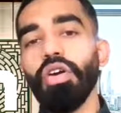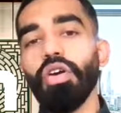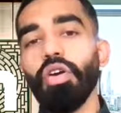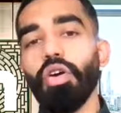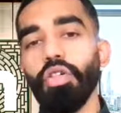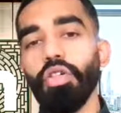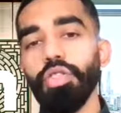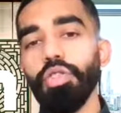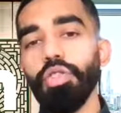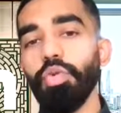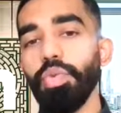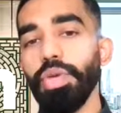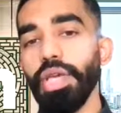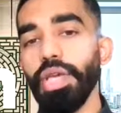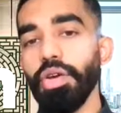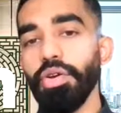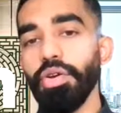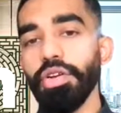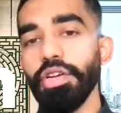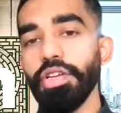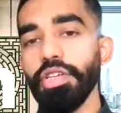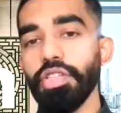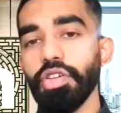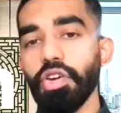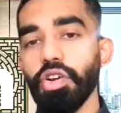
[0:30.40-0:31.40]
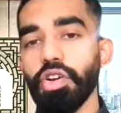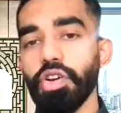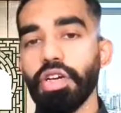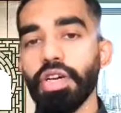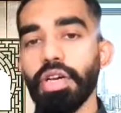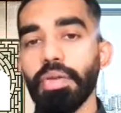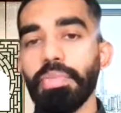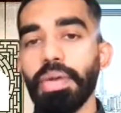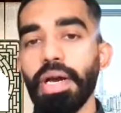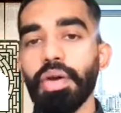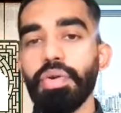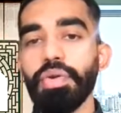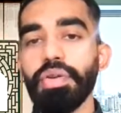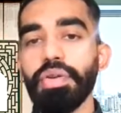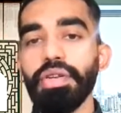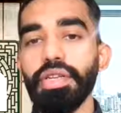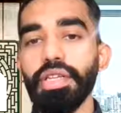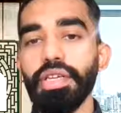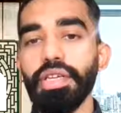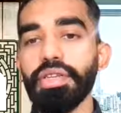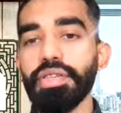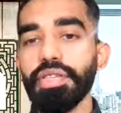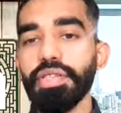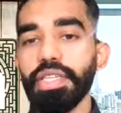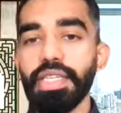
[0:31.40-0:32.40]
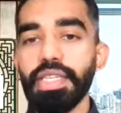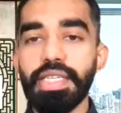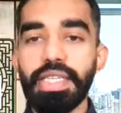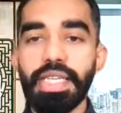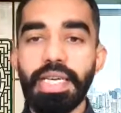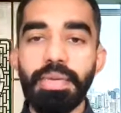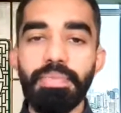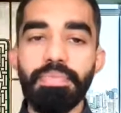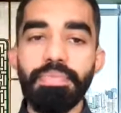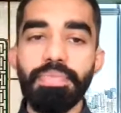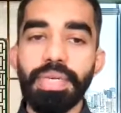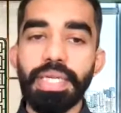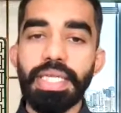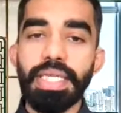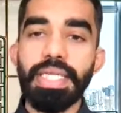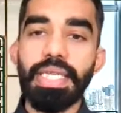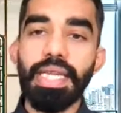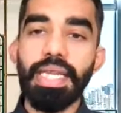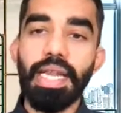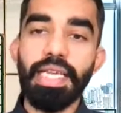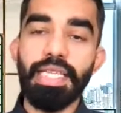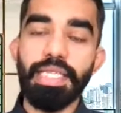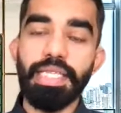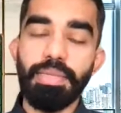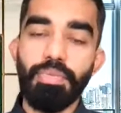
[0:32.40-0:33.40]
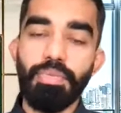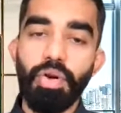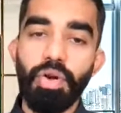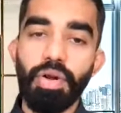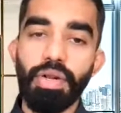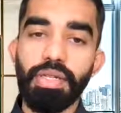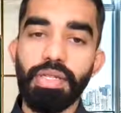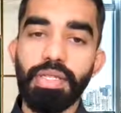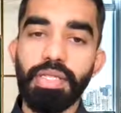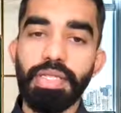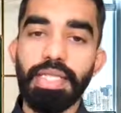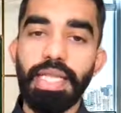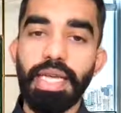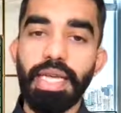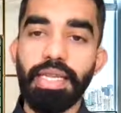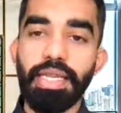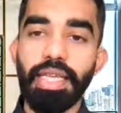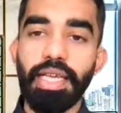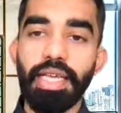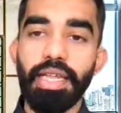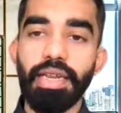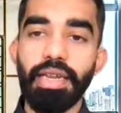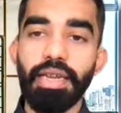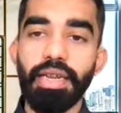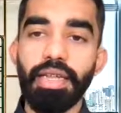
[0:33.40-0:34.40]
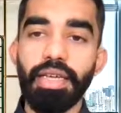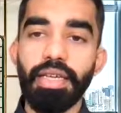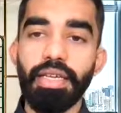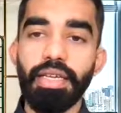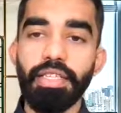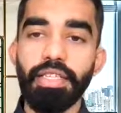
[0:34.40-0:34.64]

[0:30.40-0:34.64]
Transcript: Although we are going to talk about near real-time personalized models that can